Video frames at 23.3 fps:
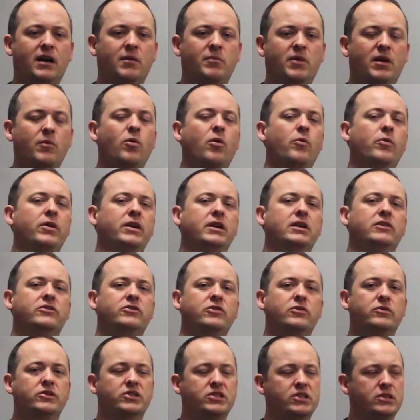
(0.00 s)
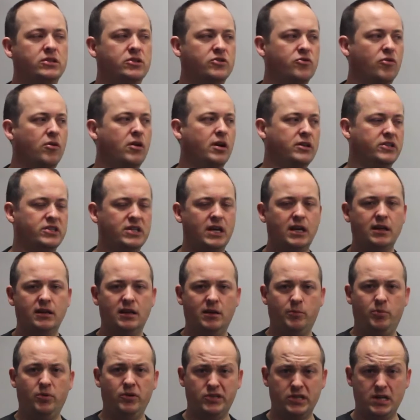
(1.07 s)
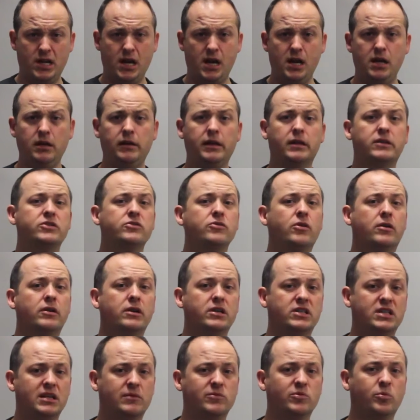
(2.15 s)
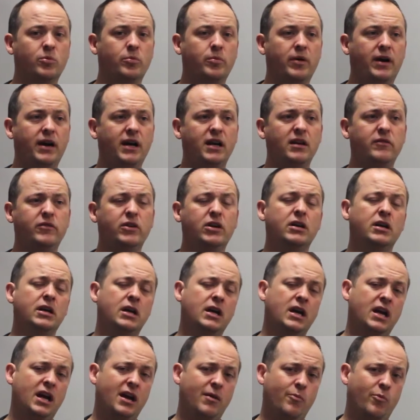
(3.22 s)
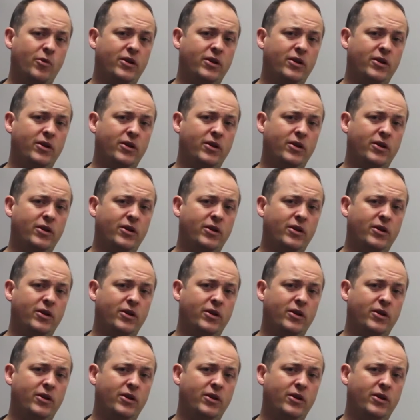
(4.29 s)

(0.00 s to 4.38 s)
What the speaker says: And what we need to do is to try and say to that person, hey, that's not an acceptable behaviour,